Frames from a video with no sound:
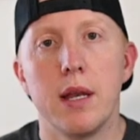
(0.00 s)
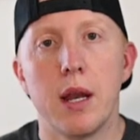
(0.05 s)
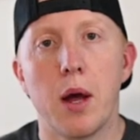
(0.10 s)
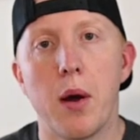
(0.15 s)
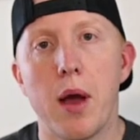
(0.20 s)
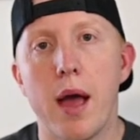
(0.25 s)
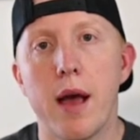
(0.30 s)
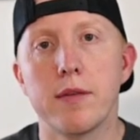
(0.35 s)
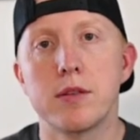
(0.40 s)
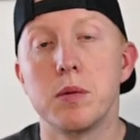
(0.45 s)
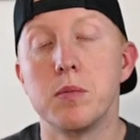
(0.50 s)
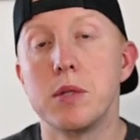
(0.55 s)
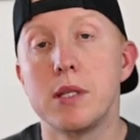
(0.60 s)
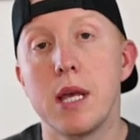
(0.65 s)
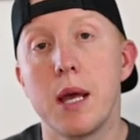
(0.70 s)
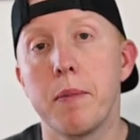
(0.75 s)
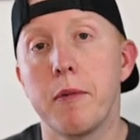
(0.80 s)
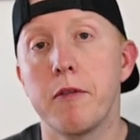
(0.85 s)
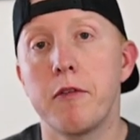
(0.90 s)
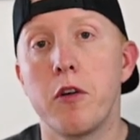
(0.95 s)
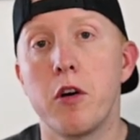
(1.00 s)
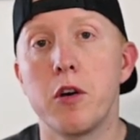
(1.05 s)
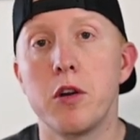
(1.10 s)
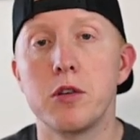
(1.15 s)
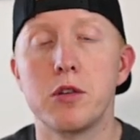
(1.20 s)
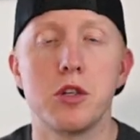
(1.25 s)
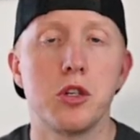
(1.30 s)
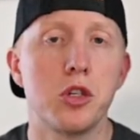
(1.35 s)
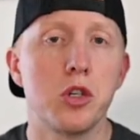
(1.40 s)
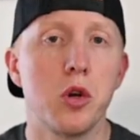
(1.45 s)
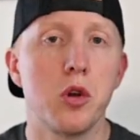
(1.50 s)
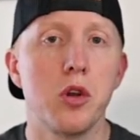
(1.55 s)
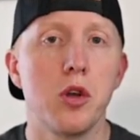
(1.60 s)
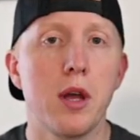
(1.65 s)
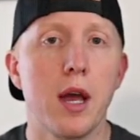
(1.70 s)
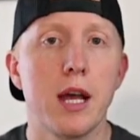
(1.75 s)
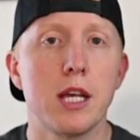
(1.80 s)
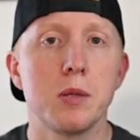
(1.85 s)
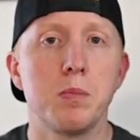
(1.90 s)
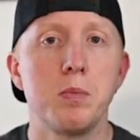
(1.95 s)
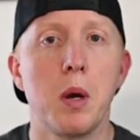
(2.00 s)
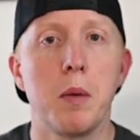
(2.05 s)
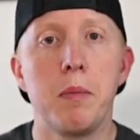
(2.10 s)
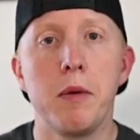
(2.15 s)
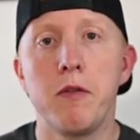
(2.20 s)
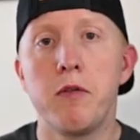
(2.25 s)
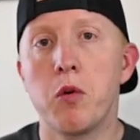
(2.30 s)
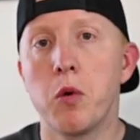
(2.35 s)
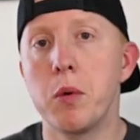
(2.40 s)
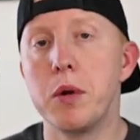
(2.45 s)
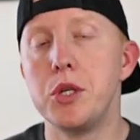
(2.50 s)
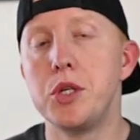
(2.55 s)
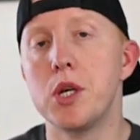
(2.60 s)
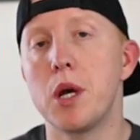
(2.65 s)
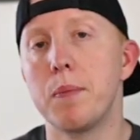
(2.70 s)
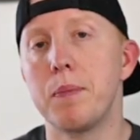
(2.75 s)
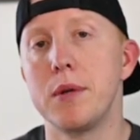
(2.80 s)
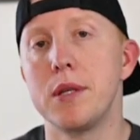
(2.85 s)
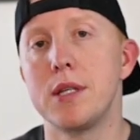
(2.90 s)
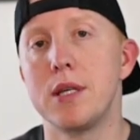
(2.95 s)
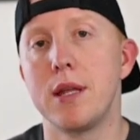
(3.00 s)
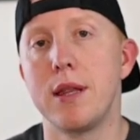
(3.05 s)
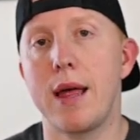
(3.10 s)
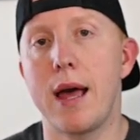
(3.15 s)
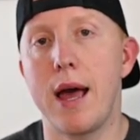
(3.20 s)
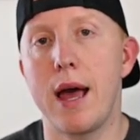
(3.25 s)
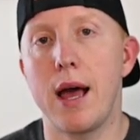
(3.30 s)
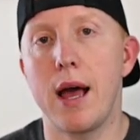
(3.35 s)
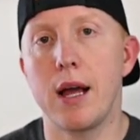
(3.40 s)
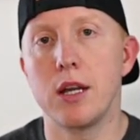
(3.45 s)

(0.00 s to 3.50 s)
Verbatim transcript: Now I have some sample photos to show you guys, but before we jump into that,